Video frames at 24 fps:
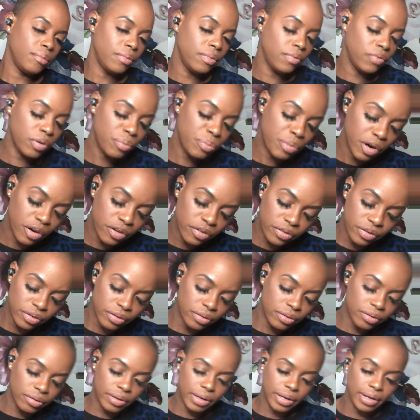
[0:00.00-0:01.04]
For
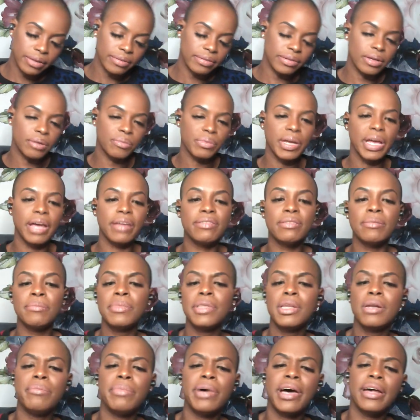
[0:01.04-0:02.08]
personal, like I said, we got
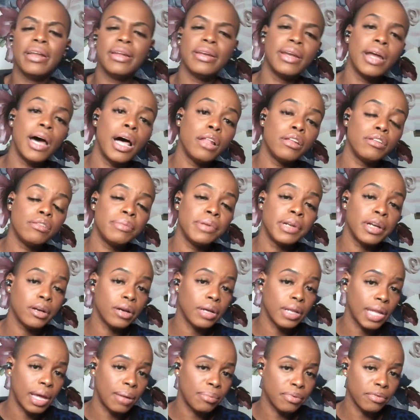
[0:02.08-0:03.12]
something about acknowledgement or
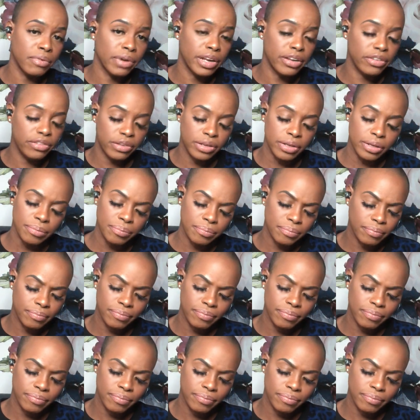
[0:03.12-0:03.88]
collaboration.